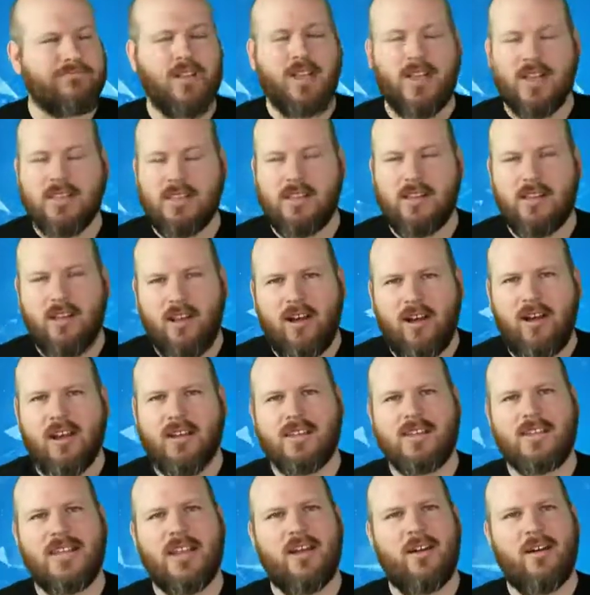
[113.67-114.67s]
as long
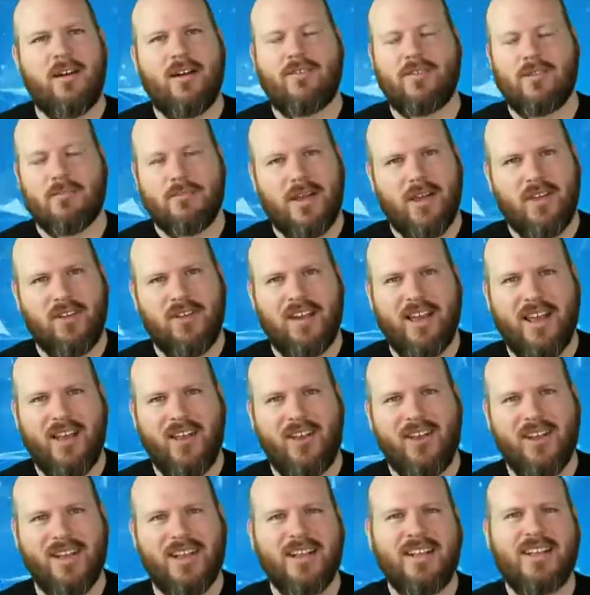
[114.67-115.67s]
as they don't have a meltdown.
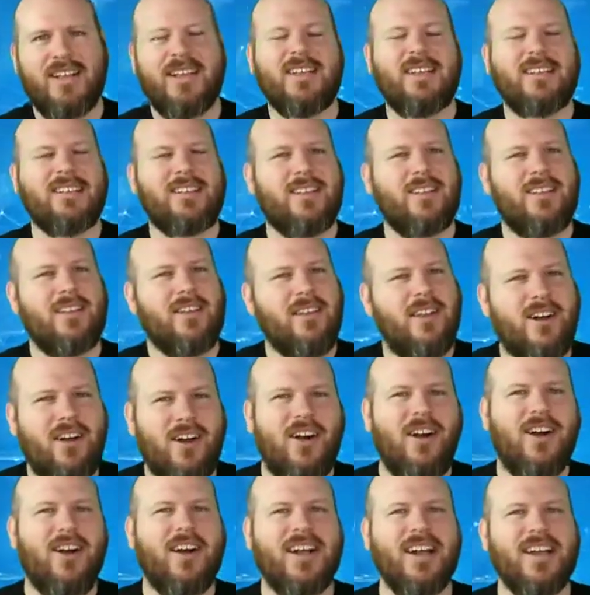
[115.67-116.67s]
As
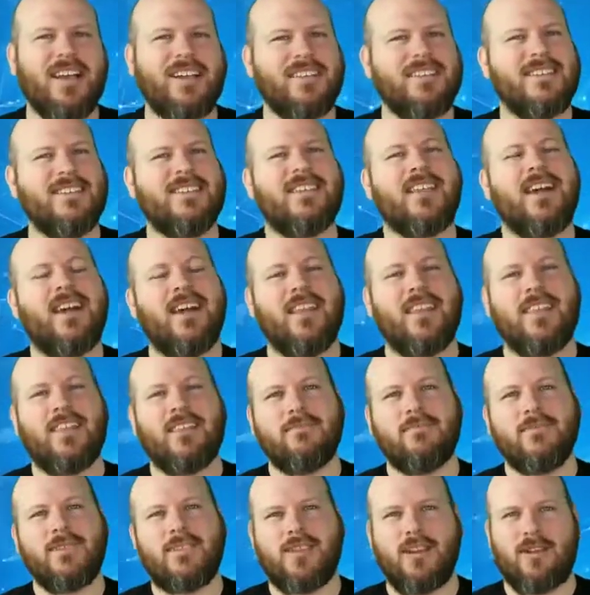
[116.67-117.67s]
long as none of
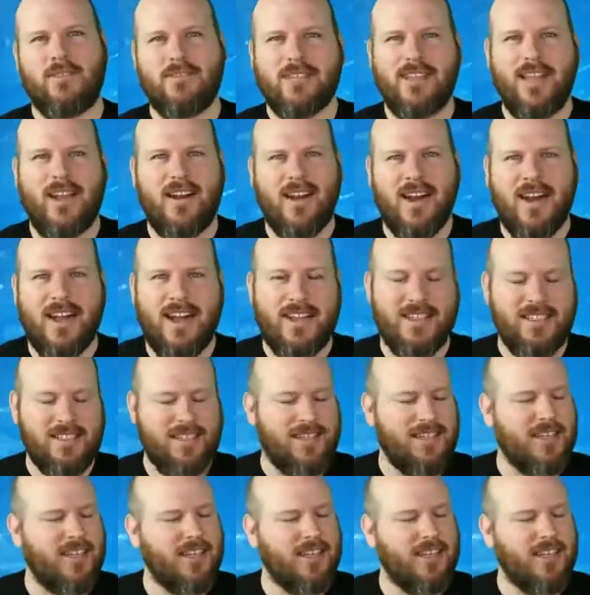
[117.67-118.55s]
them shows their ass.